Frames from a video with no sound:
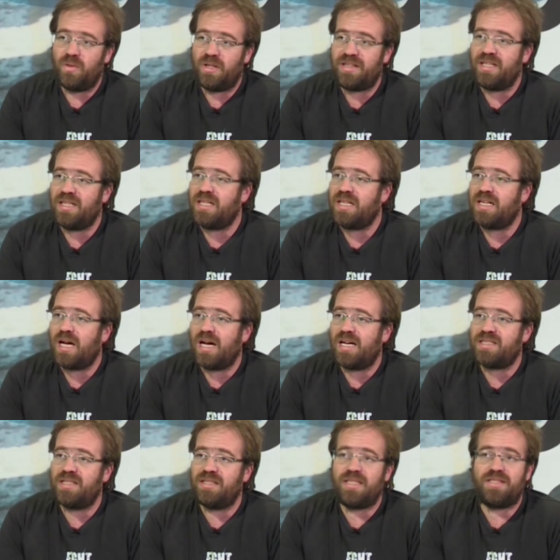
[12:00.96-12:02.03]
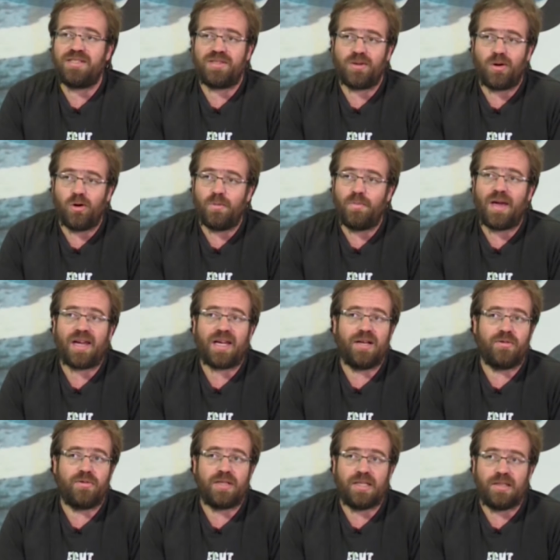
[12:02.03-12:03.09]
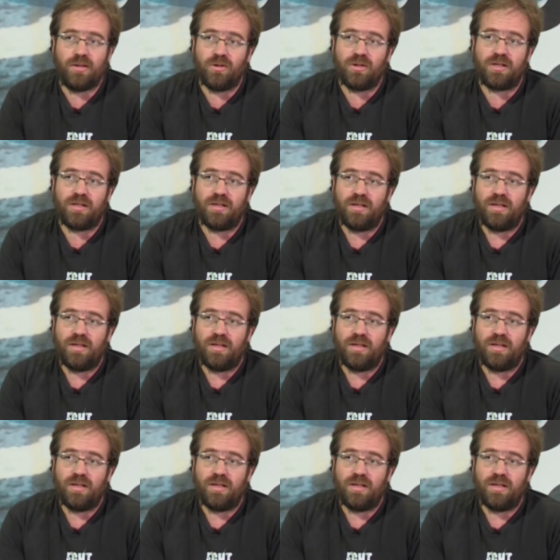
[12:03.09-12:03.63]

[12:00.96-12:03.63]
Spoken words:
think ICASA needs to go back and re-look